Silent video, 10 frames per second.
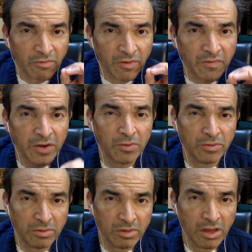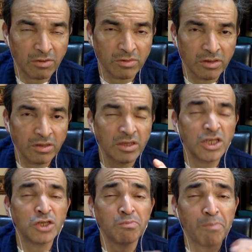52,000. This
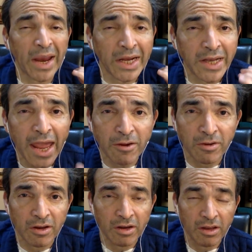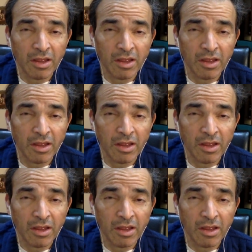is spectacular.